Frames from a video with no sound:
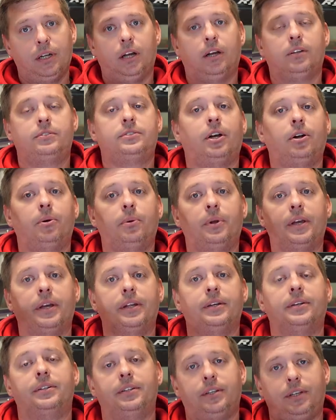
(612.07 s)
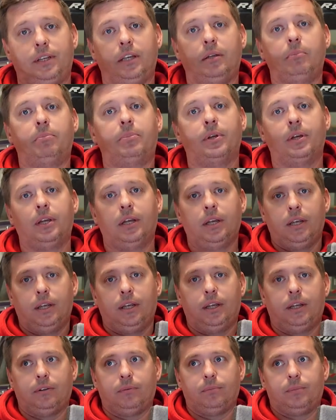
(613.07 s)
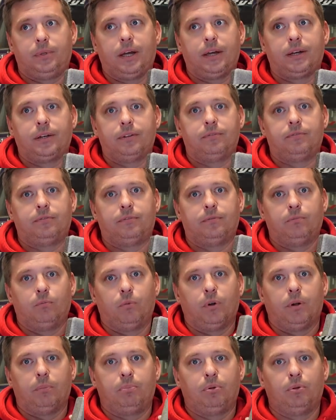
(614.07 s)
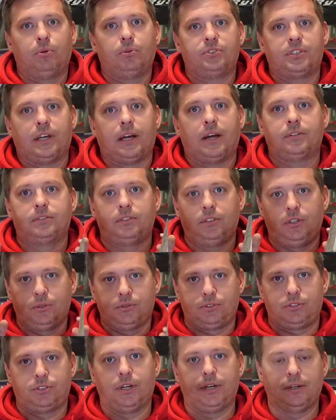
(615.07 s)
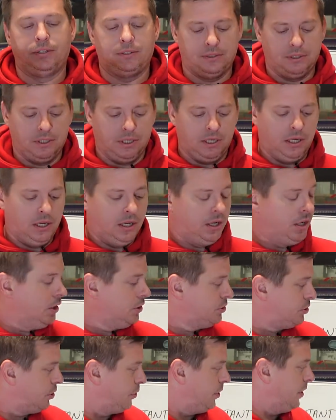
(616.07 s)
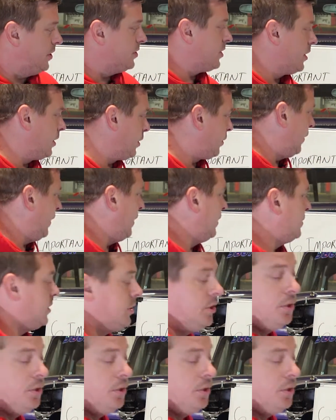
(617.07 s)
of toe in to keep it kind of, when it pulls out, to go straight. So these are the things that